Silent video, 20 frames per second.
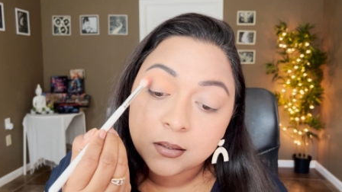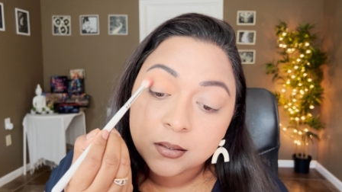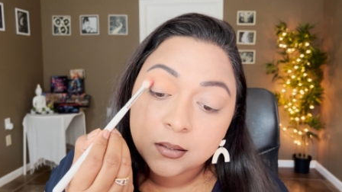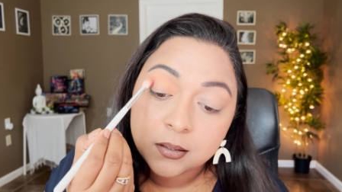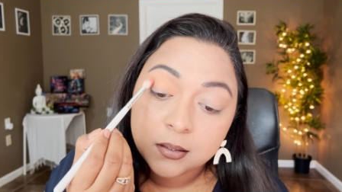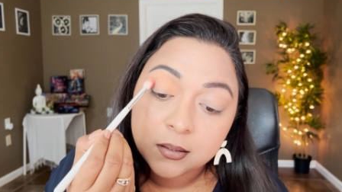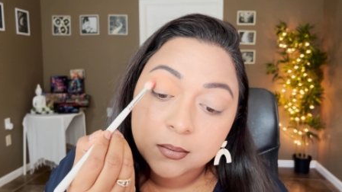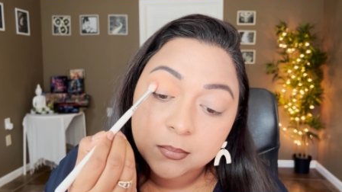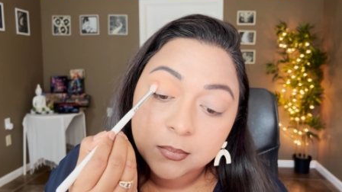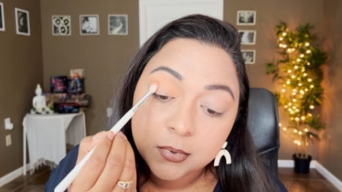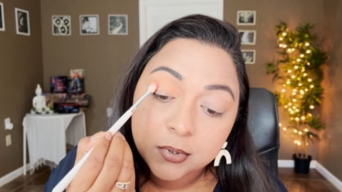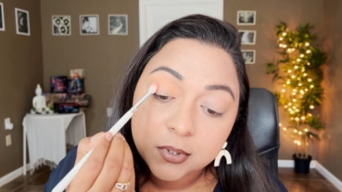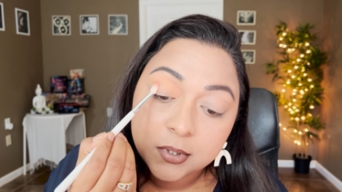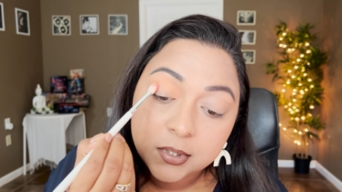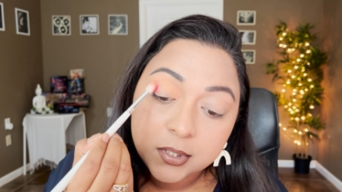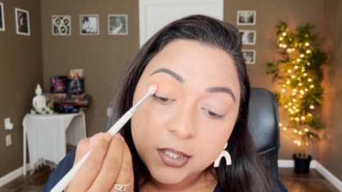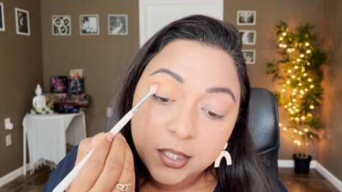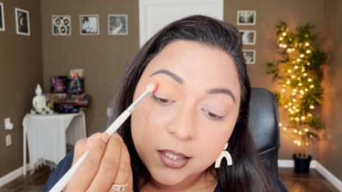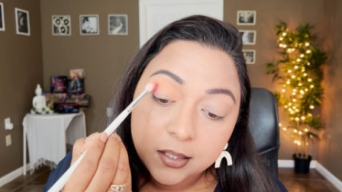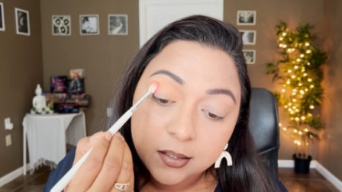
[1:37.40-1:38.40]
and I'm gonna
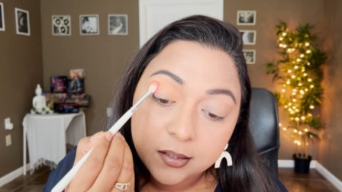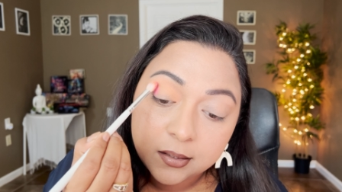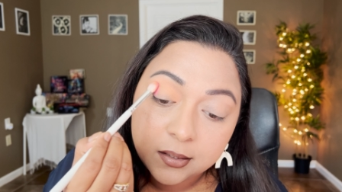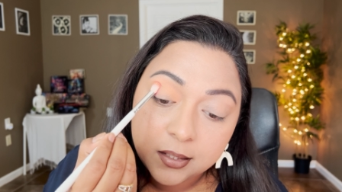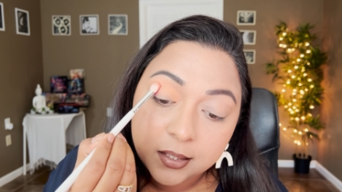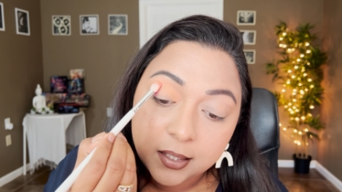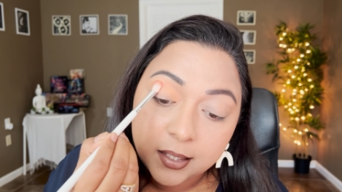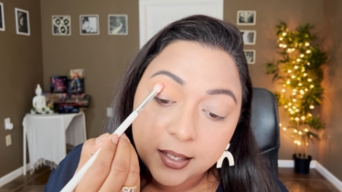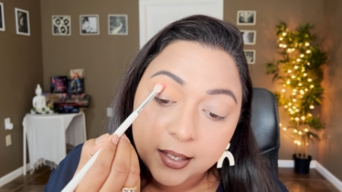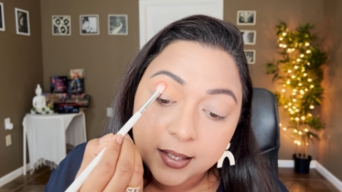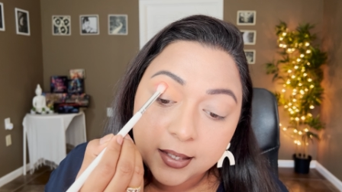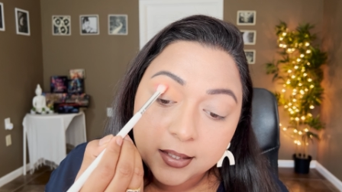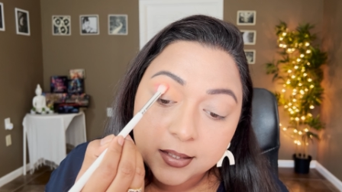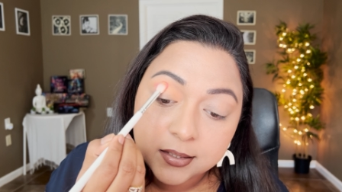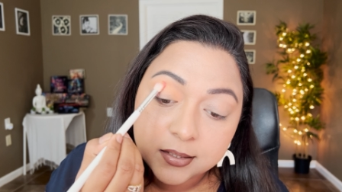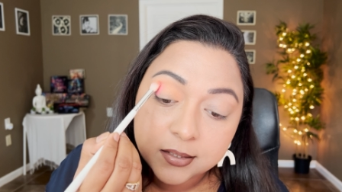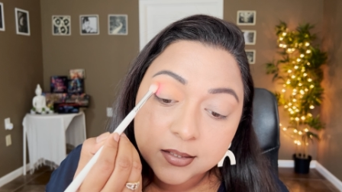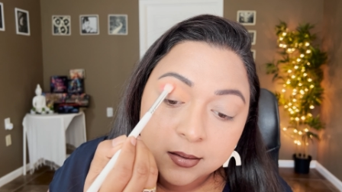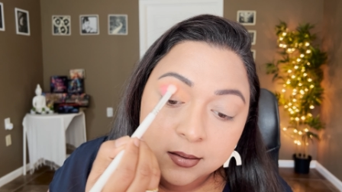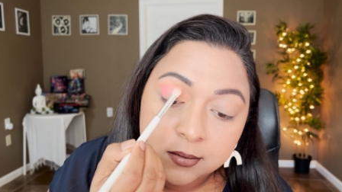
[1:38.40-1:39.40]
take that
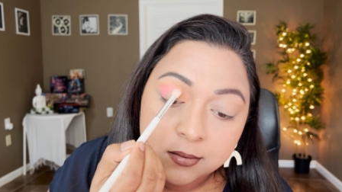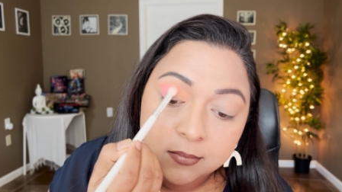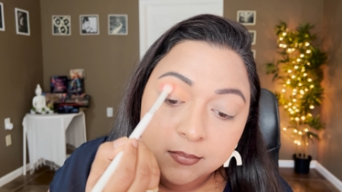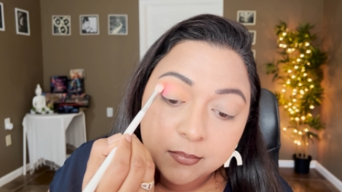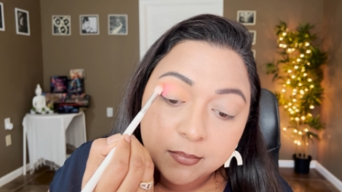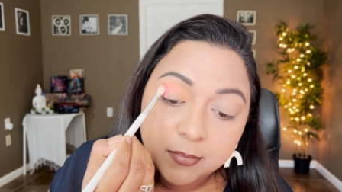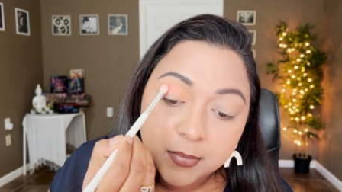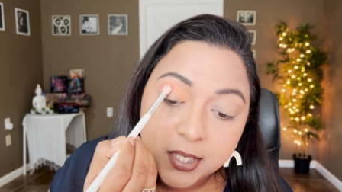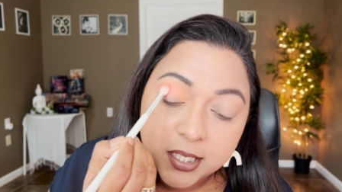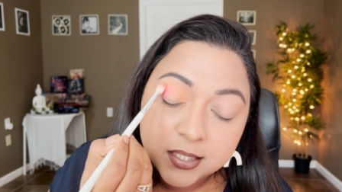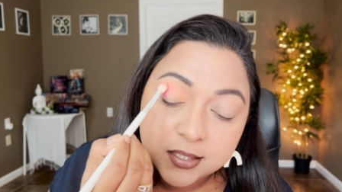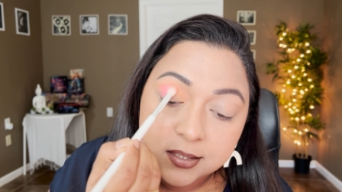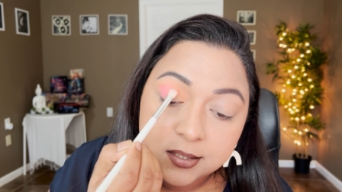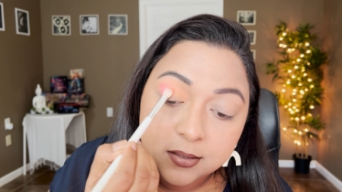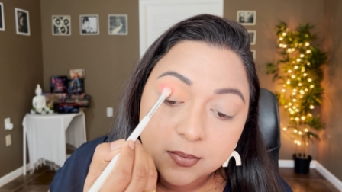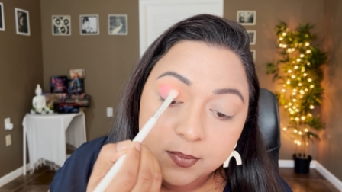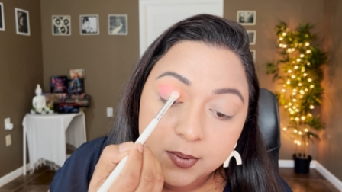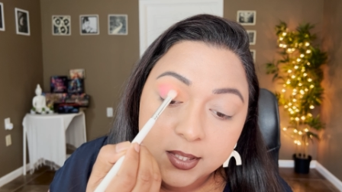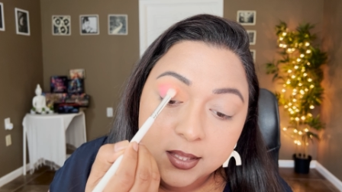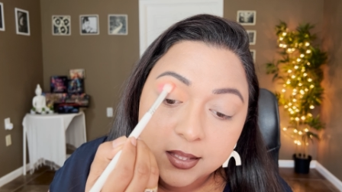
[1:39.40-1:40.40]
mix
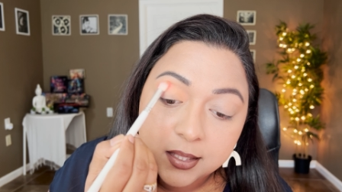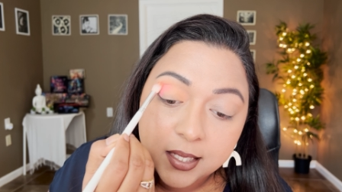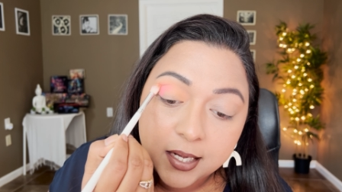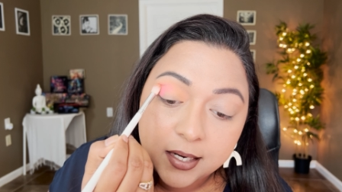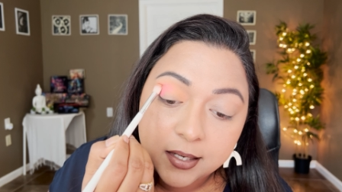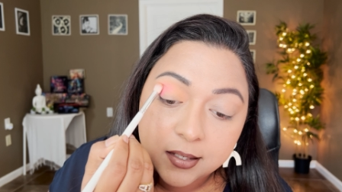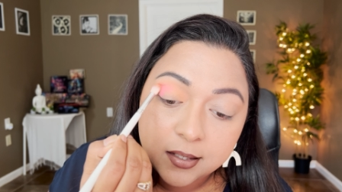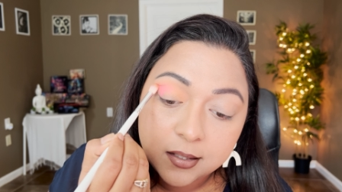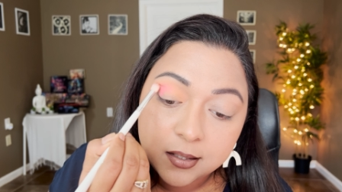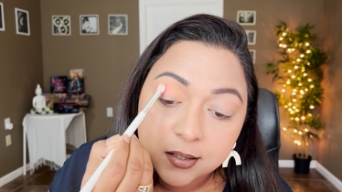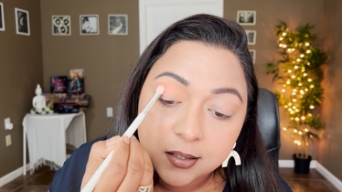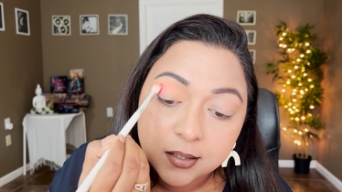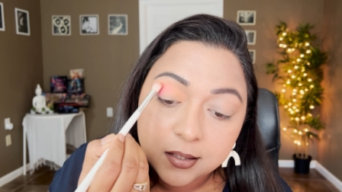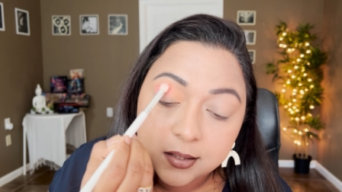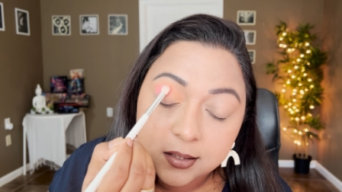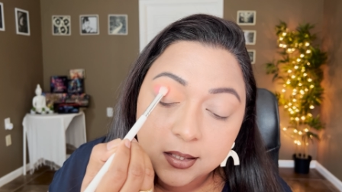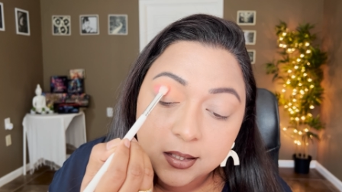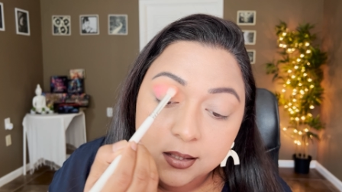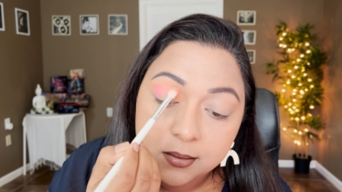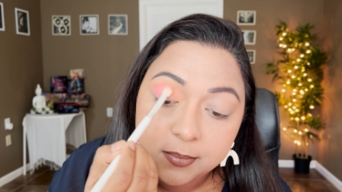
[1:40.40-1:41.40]
it with that a
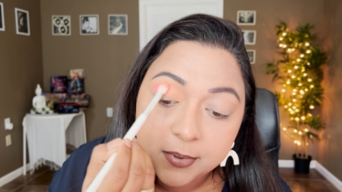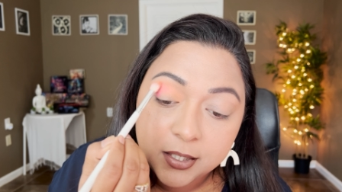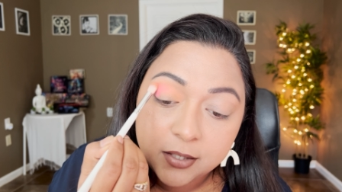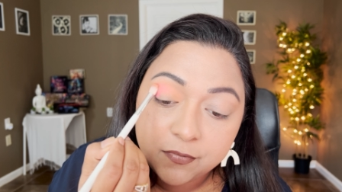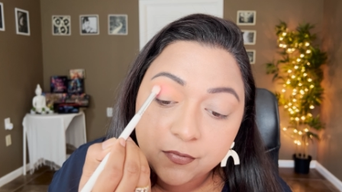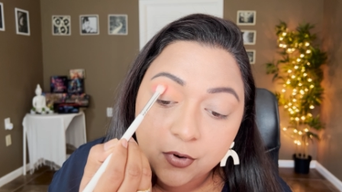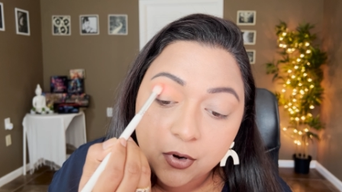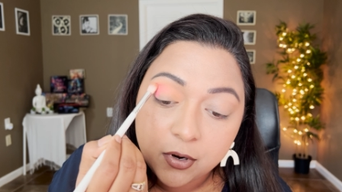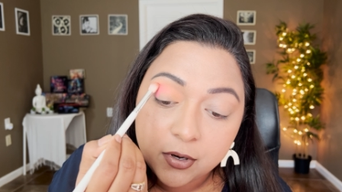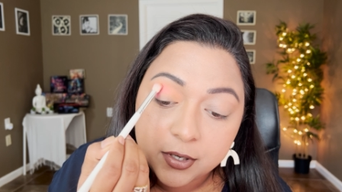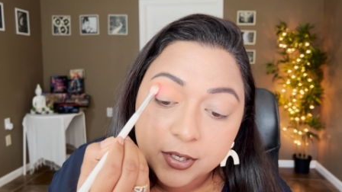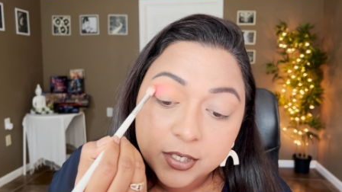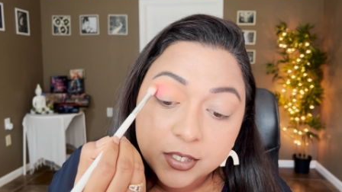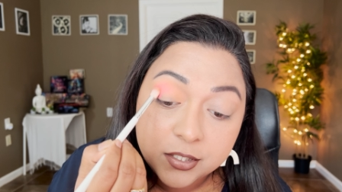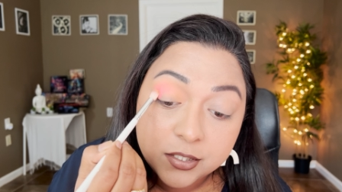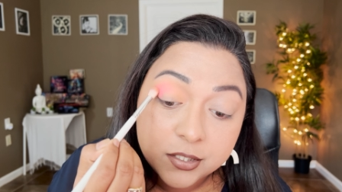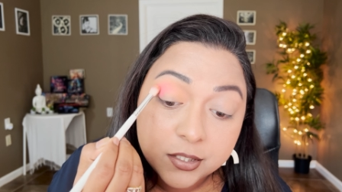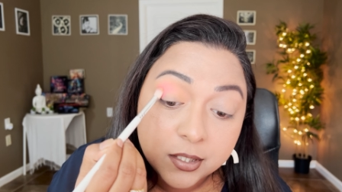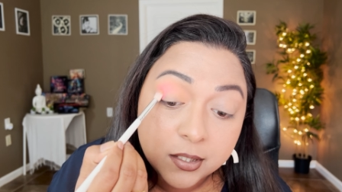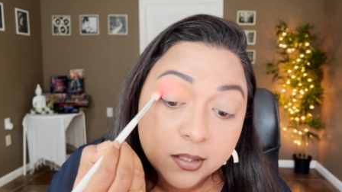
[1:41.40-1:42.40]
little bit of
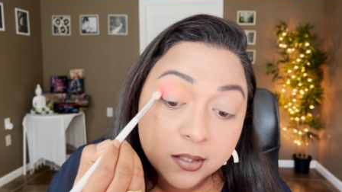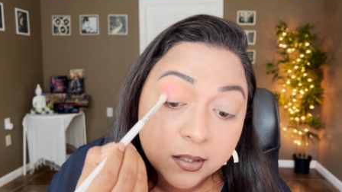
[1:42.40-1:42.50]
orange